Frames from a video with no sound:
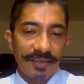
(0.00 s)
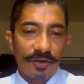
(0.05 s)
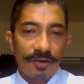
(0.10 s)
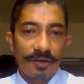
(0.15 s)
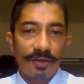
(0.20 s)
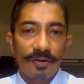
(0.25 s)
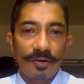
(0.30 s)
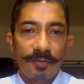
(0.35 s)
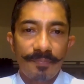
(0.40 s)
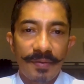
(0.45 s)

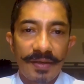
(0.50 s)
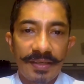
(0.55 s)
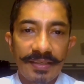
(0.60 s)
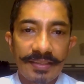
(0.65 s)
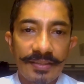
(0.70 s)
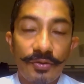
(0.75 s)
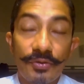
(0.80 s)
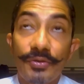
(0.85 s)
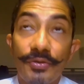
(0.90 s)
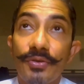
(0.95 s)
a
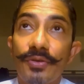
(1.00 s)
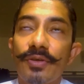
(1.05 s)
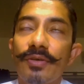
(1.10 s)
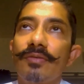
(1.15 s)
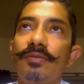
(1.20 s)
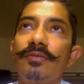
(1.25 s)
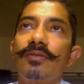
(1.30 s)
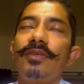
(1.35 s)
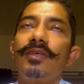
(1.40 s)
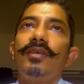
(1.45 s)
parting note,
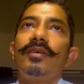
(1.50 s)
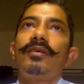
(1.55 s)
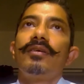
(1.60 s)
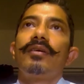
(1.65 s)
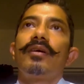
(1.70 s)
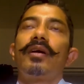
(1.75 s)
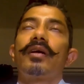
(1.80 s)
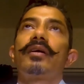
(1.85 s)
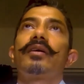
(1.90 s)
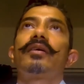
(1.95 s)
Hugo,
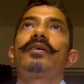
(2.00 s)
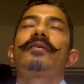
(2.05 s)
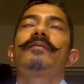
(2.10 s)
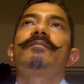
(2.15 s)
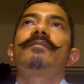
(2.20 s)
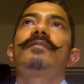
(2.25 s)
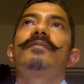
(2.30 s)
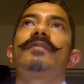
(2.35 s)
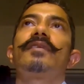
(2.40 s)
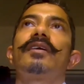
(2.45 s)

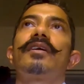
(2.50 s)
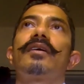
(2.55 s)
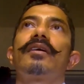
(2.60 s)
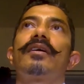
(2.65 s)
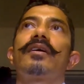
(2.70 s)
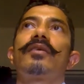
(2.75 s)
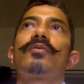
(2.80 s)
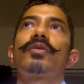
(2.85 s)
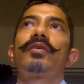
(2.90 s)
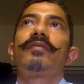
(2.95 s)

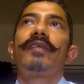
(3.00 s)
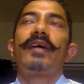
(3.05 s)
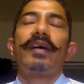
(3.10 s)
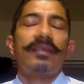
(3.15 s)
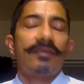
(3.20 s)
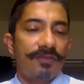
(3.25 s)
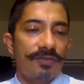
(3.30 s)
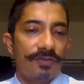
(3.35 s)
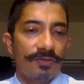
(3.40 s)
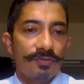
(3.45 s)
I would have
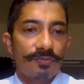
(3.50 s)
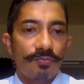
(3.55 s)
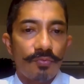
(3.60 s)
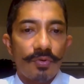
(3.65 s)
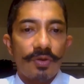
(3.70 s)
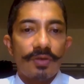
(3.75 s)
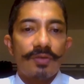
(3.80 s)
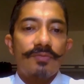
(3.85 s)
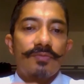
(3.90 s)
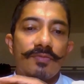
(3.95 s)
asked you,
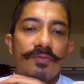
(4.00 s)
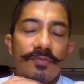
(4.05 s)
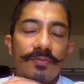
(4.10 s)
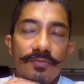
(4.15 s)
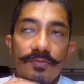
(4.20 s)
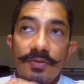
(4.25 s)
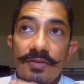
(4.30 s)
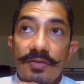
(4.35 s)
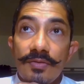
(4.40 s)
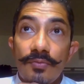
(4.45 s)
what
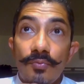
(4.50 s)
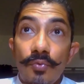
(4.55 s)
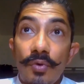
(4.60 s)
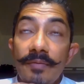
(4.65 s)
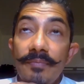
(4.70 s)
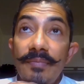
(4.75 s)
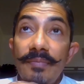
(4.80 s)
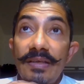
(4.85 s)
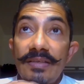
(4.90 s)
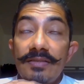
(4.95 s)
is the
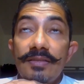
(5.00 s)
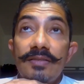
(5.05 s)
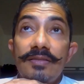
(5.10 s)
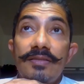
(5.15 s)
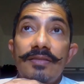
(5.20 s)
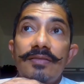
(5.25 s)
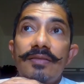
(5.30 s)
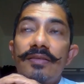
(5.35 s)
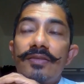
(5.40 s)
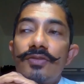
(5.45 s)
one
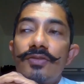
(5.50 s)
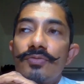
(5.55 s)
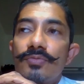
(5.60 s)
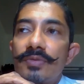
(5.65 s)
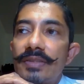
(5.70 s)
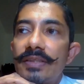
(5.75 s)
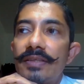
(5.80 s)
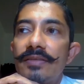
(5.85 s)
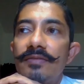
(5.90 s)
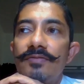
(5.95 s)
message that you
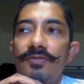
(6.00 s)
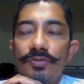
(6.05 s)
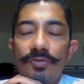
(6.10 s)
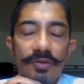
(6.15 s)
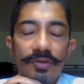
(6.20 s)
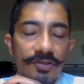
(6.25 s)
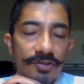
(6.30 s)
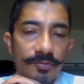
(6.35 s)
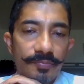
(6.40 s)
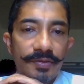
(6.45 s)
would give to
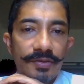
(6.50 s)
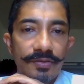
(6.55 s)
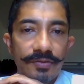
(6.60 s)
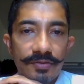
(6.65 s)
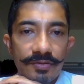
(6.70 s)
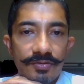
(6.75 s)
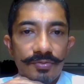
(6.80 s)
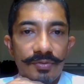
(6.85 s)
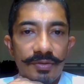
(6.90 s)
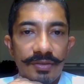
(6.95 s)

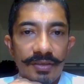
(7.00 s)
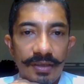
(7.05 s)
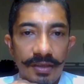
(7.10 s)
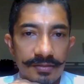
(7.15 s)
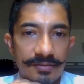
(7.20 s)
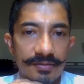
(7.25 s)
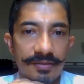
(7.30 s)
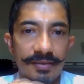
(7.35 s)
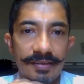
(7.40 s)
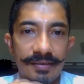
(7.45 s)
entrepreneurs who are
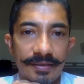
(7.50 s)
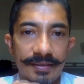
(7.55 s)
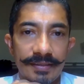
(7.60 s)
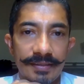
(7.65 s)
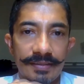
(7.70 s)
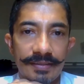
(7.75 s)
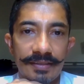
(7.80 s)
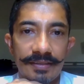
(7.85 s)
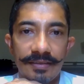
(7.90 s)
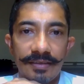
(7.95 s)
hustling,
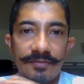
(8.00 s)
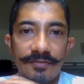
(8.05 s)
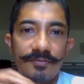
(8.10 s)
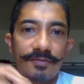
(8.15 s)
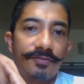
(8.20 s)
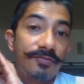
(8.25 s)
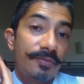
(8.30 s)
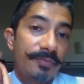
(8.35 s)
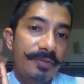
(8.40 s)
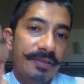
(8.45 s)
right? And
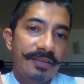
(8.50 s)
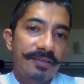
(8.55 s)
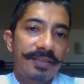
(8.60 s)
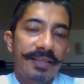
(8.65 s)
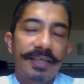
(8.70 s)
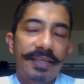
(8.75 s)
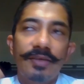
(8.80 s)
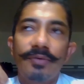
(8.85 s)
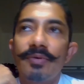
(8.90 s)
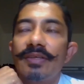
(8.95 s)
for me, the
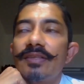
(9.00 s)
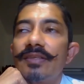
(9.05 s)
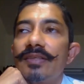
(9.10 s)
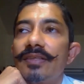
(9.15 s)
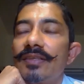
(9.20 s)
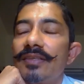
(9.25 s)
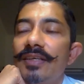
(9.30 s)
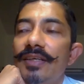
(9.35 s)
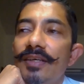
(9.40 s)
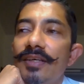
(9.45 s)
takeaway
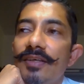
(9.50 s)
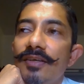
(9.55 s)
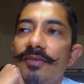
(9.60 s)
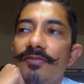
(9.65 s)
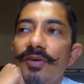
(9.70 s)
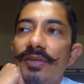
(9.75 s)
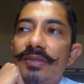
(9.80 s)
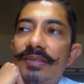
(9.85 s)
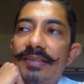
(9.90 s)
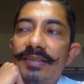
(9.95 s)
that
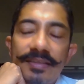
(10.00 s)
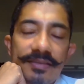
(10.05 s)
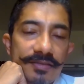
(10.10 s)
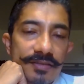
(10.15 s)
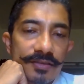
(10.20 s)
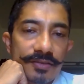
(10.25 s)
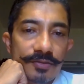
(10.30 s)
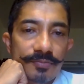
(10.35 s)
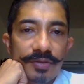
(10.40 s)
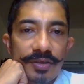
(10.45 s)
of all the things
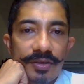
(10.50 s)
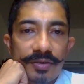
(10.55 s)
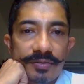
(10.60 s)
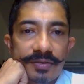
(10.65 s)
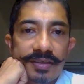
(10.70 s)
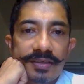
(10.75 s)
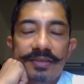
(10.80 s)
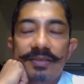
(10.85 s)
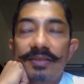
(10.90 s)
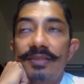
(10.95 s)
that you put out
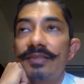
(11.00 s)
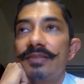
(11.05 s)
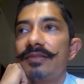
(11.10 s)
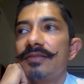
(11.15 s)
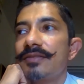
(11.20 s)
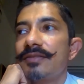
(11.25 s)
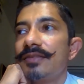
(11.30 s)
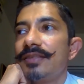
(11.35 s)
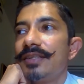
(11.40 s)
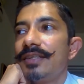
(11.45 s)
there
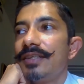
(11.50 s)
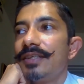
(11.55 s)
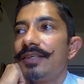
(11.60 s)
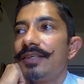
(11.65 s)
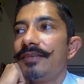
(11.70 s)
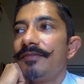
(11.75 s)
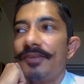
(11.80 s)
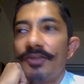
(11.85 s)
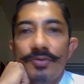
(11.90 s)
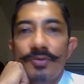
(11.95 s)
is
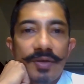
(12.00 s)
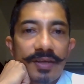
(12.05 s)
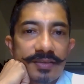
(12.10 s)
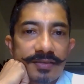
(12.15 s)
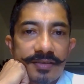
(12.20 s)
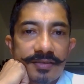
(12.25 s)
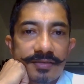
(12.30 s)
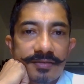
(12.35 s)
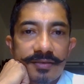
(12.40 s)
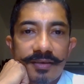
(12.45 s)

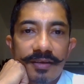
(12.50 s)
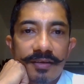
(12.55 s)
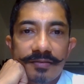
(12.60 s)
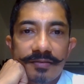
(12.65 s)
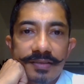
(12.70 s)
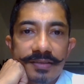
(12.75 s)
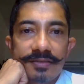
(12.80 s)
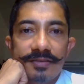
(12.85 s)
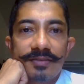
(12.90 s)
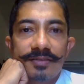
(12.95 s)
visualization. I
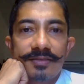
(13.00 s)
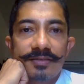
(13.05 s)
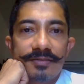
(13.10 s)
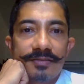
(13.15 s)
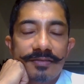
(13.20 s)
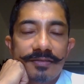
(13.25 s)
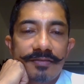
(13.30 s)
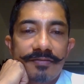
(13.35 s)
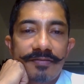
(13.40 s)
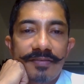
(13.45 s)
love it.
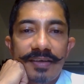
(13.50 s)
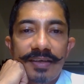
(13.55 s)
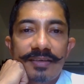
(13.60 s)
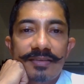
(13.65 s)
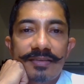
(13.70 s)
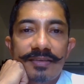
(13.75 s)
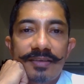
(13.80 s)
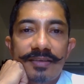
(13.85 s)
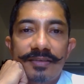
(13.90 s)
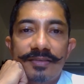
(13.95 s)
The
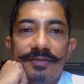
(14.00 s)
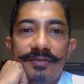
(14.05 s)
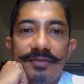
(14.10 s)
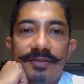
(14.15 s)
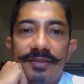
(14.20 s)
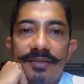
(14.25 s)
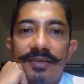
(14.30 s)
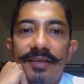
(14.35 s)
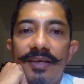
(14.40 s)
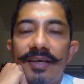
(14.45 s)
fact that you
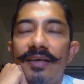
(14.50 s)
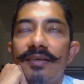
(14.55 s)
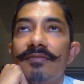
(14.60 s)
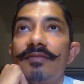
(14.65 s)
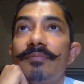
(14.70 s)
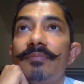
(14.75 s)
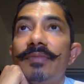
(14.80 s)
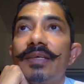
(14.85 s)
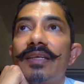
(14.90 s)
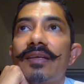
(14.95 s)
can
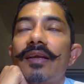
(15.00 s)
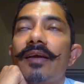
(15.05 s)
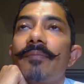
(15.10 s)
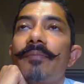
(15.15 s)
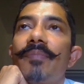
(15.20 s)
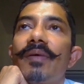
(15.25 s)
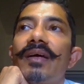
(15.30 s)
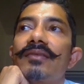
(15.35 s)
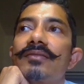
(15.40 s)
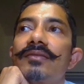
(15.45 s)
have the mental
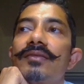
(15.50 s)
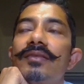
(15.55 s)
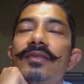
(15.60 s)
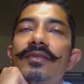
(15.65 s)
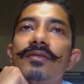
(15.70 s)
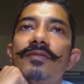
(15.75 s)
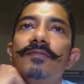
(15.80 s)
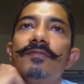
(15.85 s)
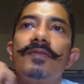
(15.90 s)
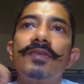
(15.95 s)

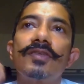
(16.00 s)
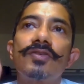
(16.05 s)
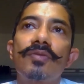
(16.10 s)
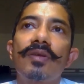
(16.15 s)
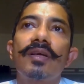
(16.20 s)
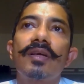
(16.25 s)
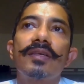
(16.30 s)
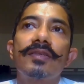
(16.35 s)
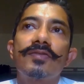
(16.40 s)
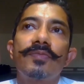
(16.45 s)
capacity to
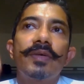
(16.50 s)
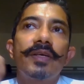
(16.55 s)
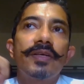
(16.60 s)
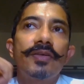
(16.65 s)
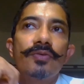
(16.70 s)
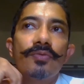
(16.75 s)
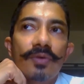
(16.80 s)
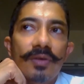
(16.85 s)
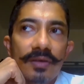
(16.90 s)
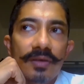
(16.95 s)
visualize where
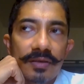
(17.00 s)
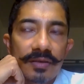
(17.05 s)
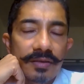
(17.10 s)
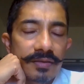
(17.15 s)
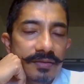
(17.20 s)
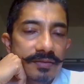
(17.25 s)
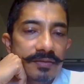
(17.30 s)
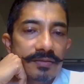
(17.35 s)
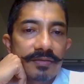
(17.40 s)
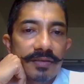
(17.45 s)
you
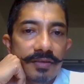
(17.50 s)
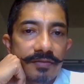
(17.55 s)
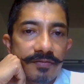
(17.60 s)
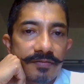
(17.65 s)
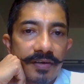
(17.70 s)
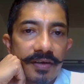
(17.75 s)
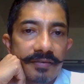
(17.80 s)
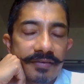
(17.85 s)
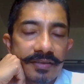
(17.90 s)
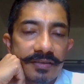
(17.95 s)
are in 3 to
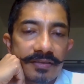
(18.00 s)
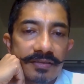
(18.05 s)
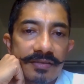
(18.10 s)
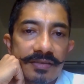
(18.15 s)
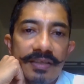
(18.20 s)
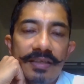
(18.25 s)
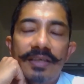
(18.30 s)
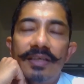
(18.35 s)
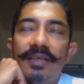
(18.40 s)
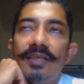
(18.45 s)
5
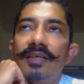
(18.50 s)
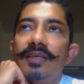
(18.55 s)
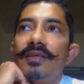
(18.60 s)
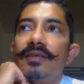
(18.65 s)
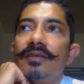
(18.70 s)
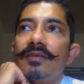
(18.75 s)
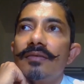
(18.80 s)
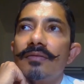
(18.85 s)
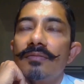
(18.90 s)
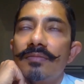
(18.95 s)
years
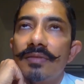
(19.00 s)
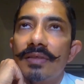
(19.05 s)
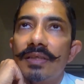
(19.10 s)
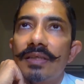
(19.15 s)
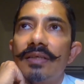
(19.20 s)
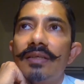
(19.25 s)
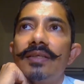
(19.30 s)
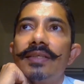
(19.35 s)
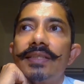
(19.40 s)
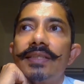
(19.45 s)

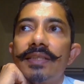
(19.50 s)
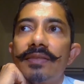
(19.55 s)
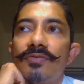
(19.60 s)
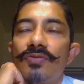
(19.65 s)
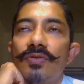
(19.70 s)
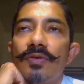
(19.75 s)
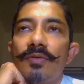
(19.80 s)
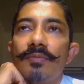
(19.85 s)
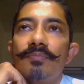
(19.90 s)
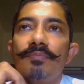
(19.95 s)
really
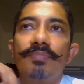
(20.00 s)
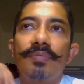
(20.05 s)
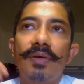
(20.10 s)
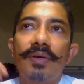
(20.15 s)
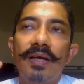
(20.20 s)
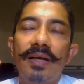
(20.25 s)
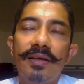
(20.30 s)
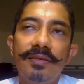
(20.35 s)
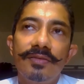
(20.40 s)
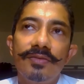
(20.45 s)
gives you a
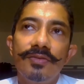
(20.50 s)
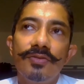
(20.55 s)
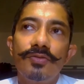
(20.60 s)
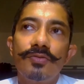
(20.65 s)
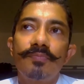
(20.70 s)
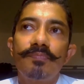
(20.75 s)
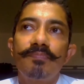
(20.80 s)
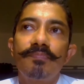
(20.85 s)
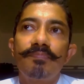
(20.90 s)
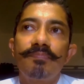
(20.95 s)
brand
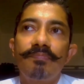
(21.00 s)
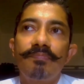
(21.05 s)
new